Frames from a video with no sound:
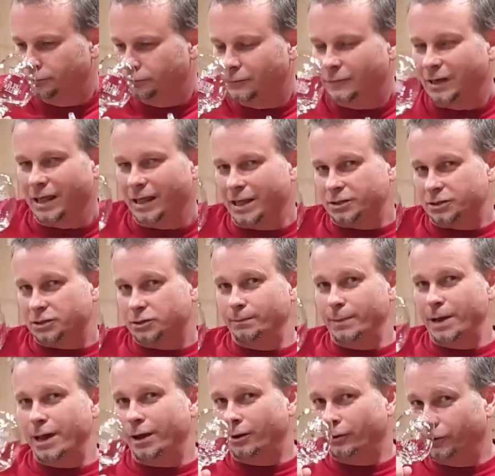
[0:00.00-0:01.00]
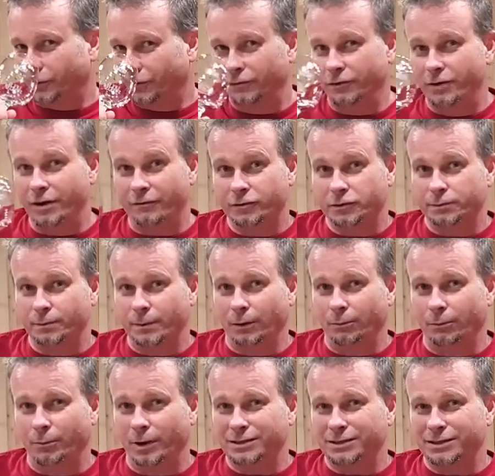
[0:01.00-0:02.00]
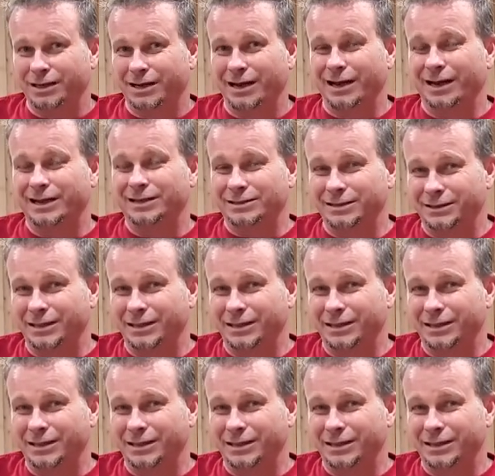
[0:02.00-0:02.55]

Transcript: Now that smell, if you never smell muscadines,